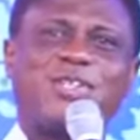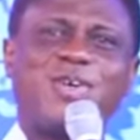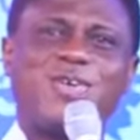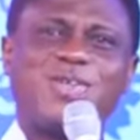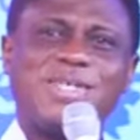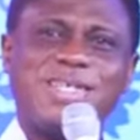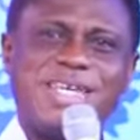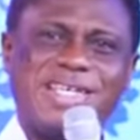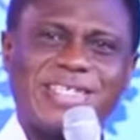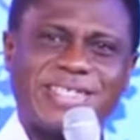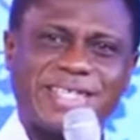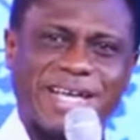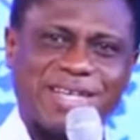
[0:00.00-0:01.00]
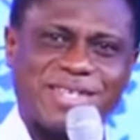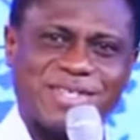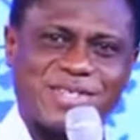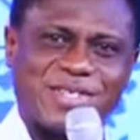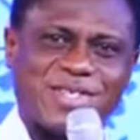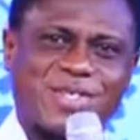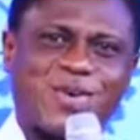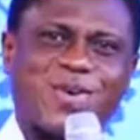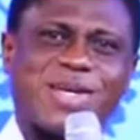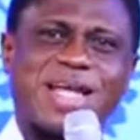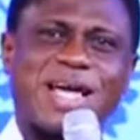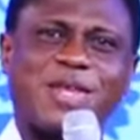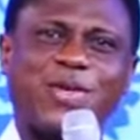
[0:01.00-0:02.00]
were shown these things
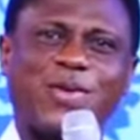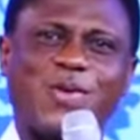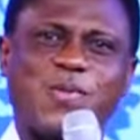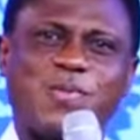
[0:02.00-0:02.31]
so that